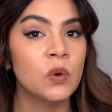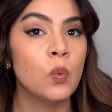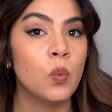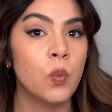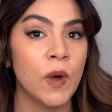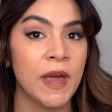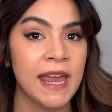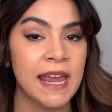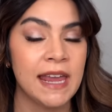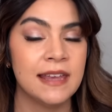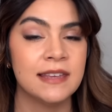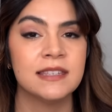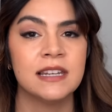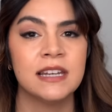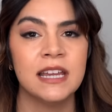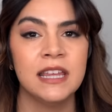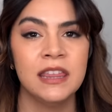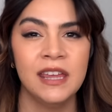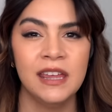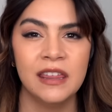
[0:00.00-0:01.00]
ways.
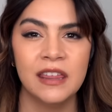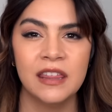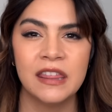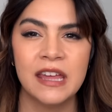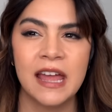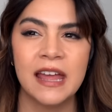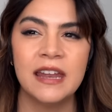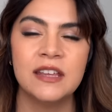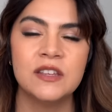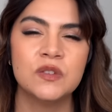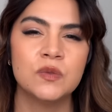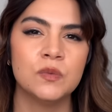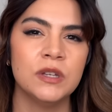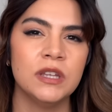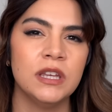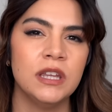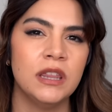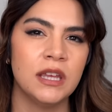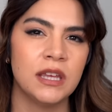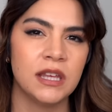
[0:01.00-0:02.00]
And I think that is
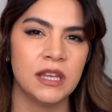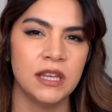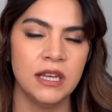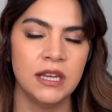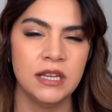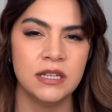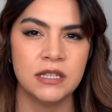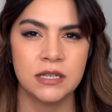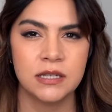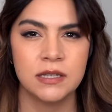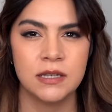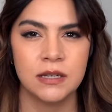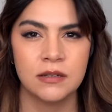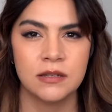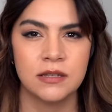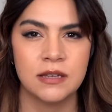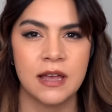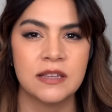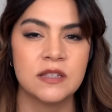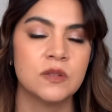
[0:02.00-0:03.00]
really the key to
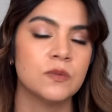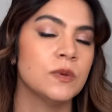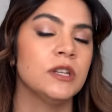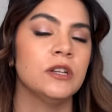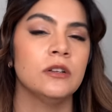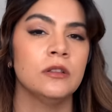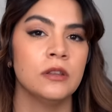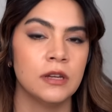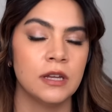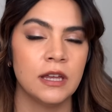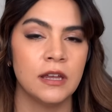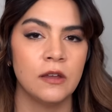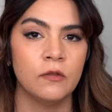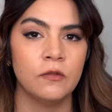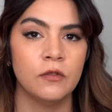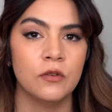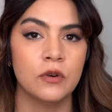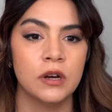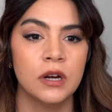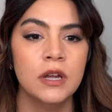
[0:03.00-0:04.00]
success when you're looking
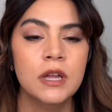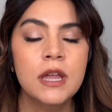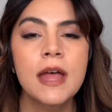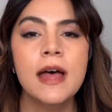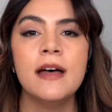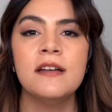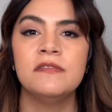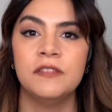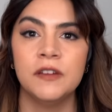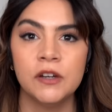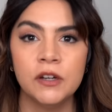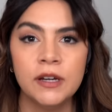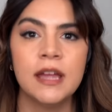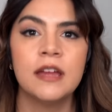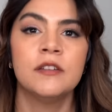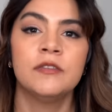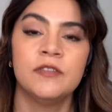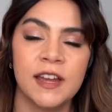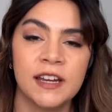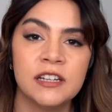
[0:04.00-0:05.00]
for a very
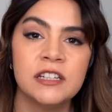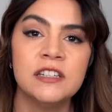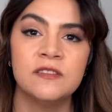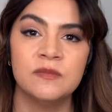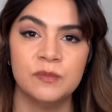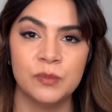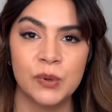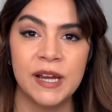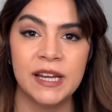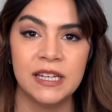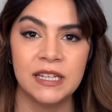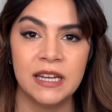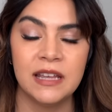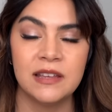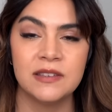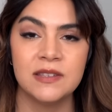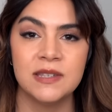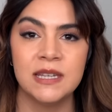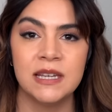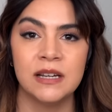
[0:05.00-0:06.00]
effective
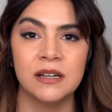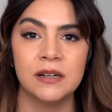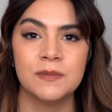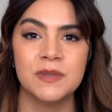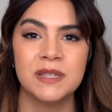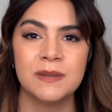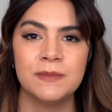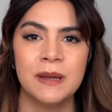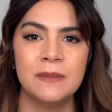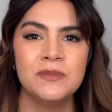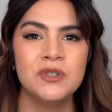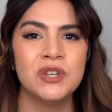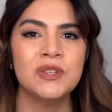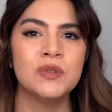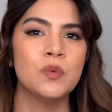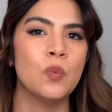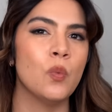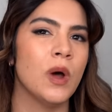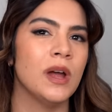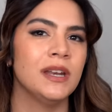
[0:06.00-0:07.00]
brightening serum. Sometimes
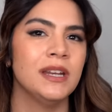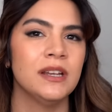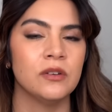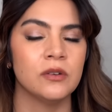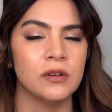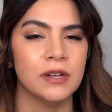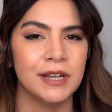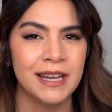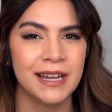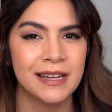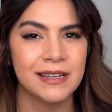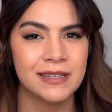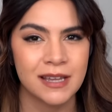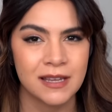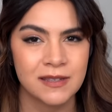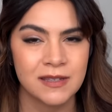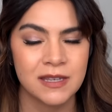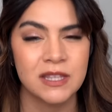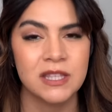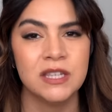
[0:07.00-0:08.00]
just one ingredient
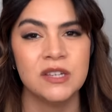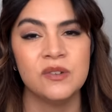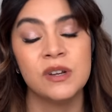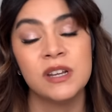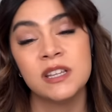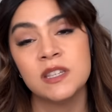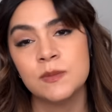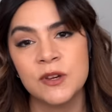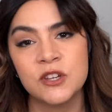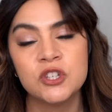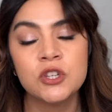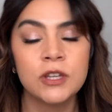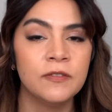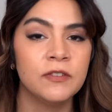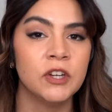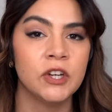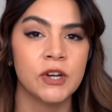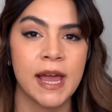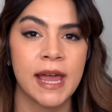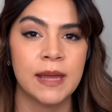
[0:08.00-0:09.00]
doesn't do it, especially
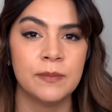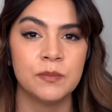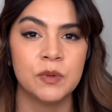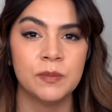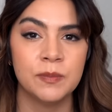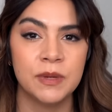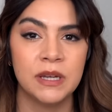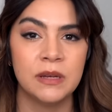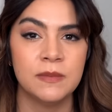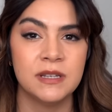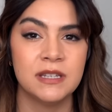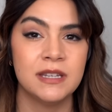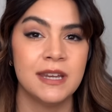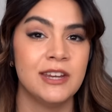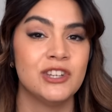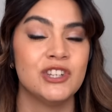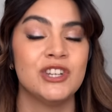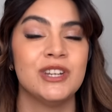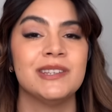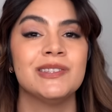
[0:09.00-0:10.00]
if your
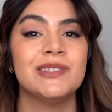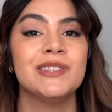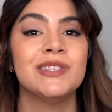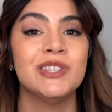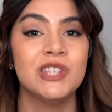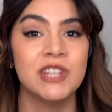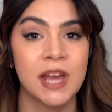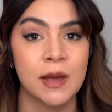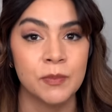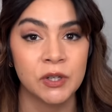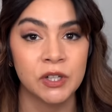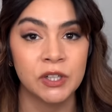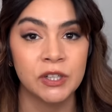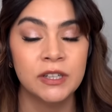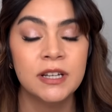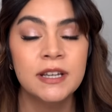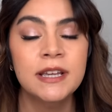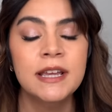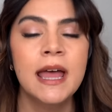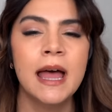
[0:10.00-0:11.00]
hyperpigmentation is
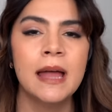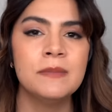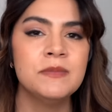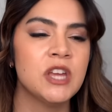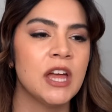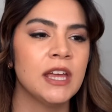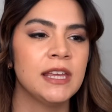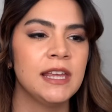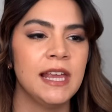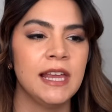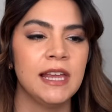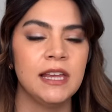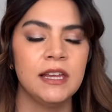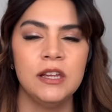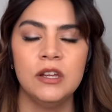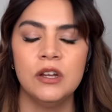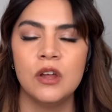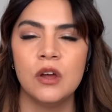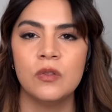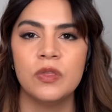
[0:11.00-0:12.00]
stubborn. I'm talking,
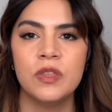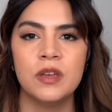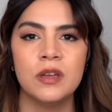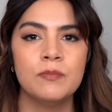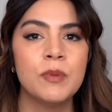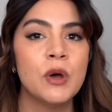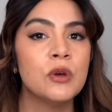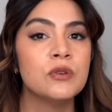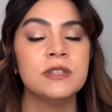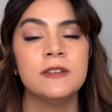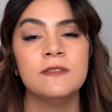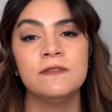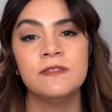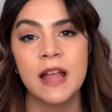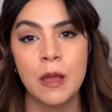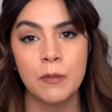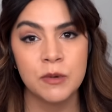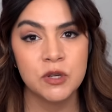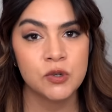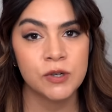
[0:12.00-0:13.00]
you know, the
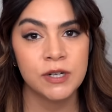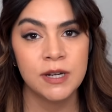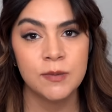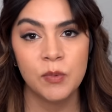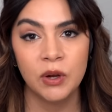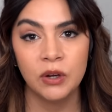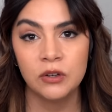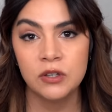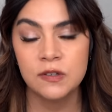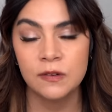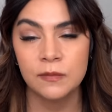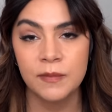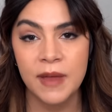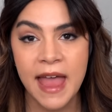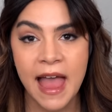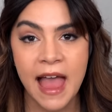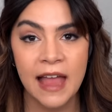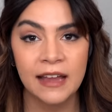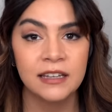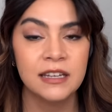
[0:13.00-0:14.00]
post-inflammatory marks from
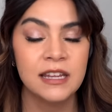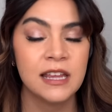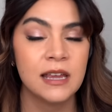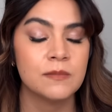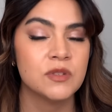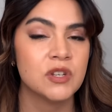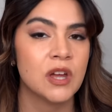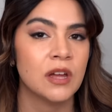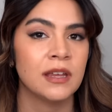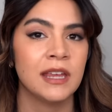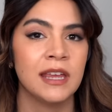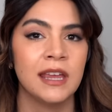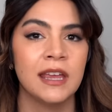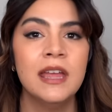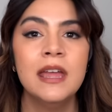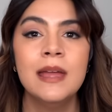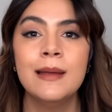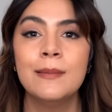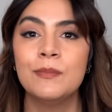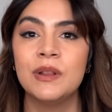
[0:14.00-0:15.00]
acne. I'm talking
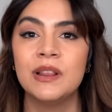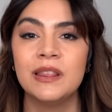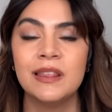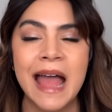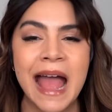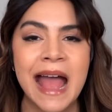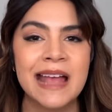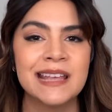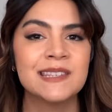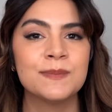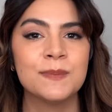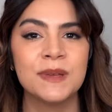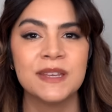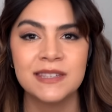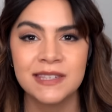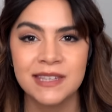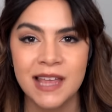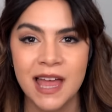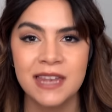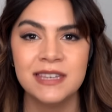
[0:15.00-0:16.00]

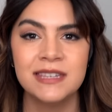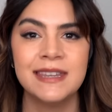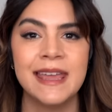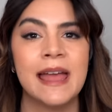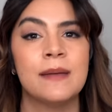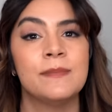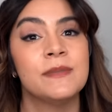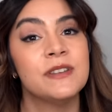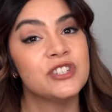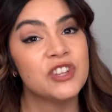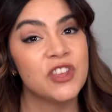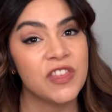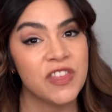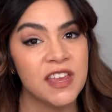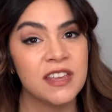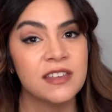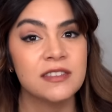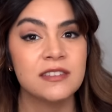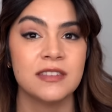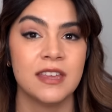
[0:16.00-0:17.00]
melasma, sun damage,
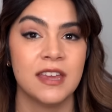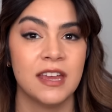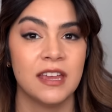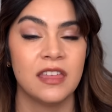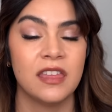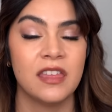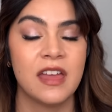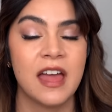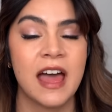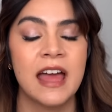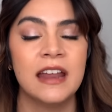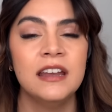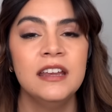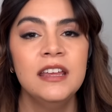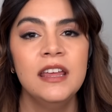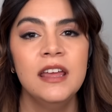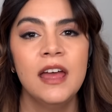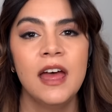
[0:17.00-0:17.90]
things like that.